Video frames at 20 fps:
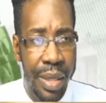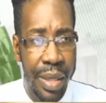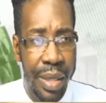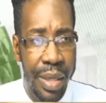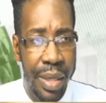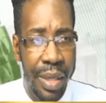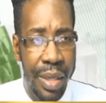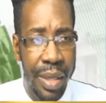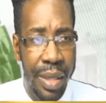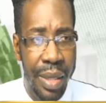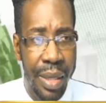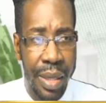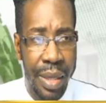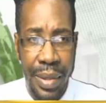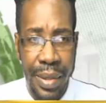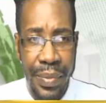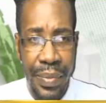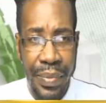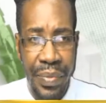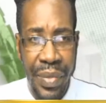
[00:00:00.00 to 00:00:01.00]
Robbery
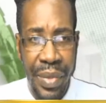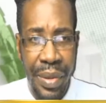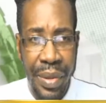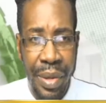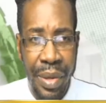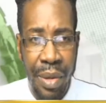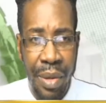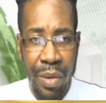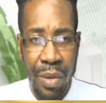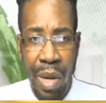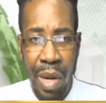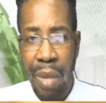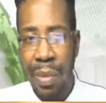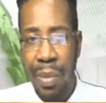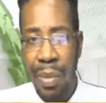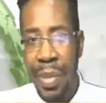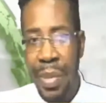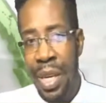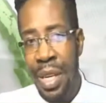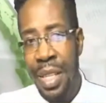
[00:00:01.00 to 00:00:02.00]
under arms involving a
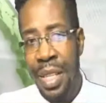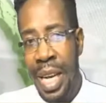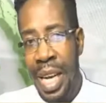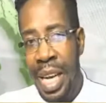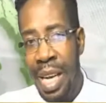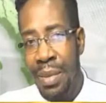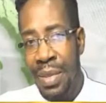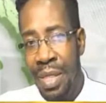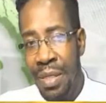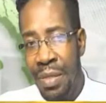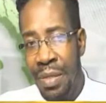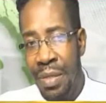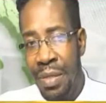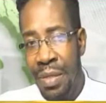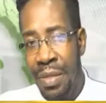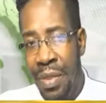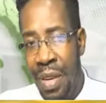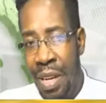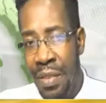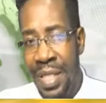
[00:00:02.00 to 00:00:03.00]

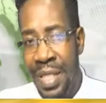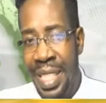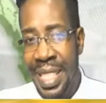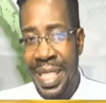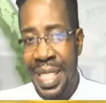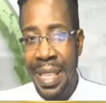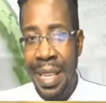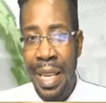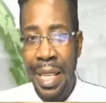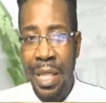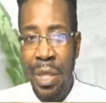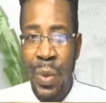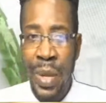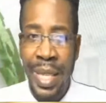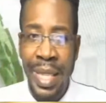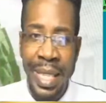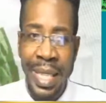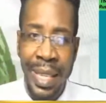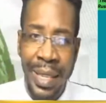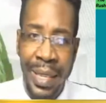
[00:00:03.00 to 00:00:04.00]
26-year-old
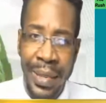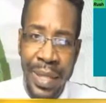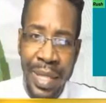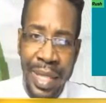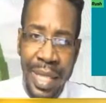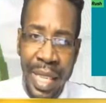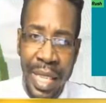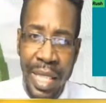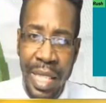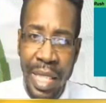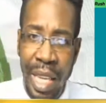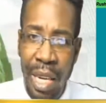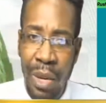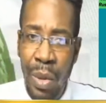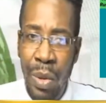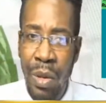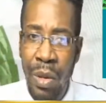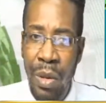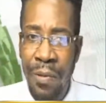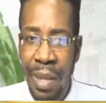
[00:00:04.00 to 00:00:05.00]
female security
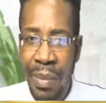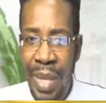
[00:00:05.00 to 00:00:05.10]
guard